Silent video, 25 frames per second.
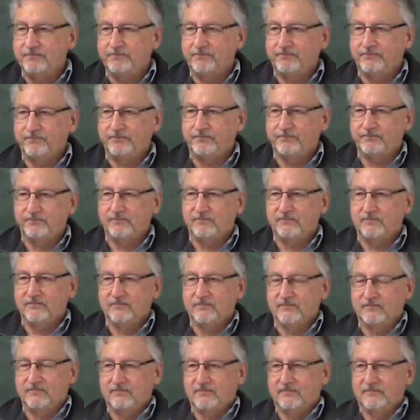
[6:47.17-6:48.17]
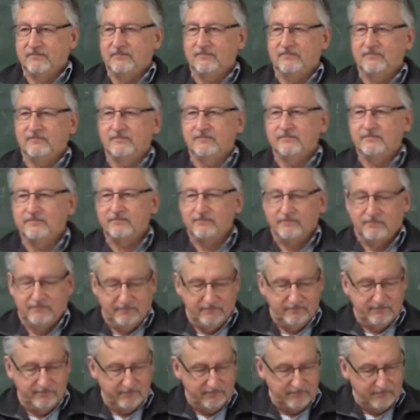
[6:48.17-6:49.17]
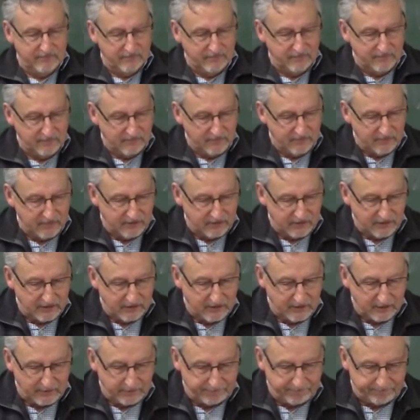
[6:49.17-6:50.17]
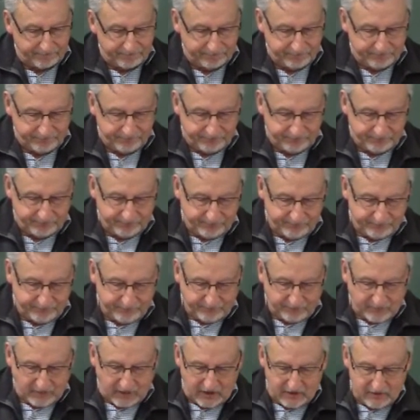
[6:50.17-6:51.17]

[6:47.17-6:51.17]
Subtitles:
Nobody speaks.